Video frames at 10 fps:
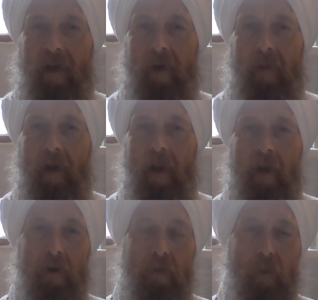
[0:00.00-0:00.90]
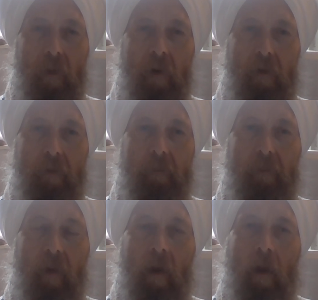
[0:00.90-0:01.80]
becoming a light of the world.
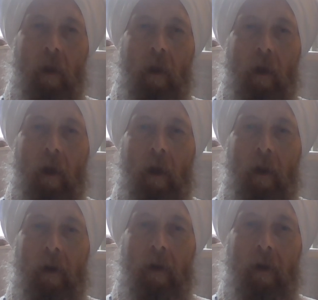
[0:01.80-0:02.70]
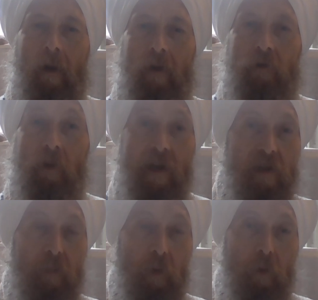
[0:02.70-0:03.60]
And so that's
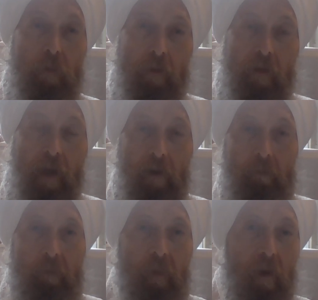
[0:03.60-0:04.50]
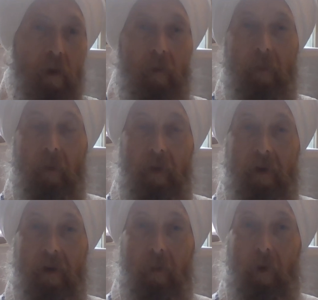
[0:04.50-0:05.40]
a beautiful thing. But
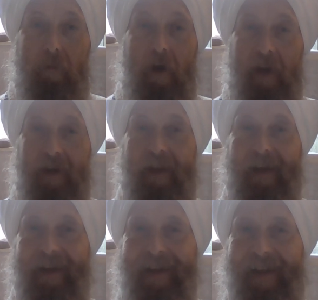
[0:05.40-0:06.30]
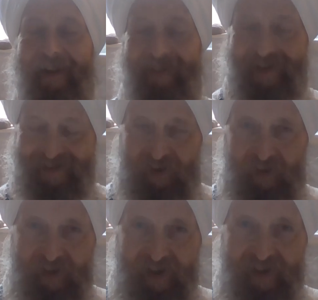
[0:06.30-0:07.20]
what we're finding, what's
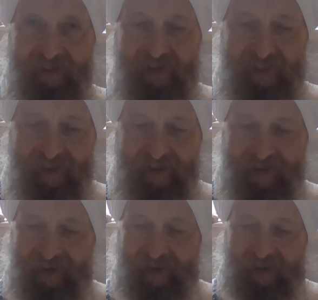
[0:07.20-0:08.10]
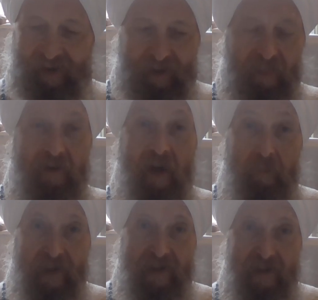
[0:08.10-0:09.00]
going on with the
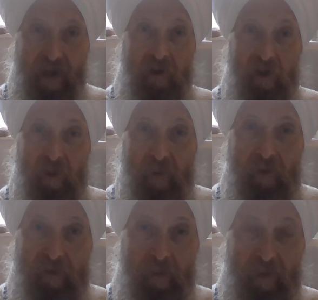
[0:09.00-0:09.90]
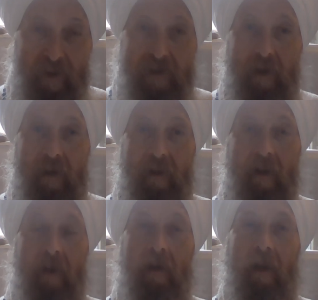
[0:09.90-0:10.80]
dummies, I call them now dummies, at
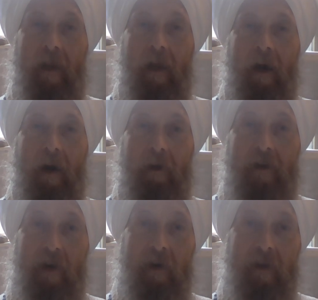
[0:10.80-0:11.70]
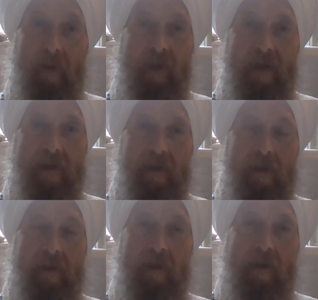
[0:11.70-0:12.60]
our dear dummies at
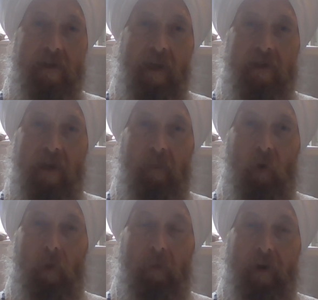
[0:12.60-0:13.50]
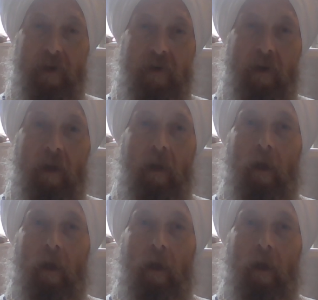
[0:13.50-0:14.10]
the Siri Singh Sahib Corporation,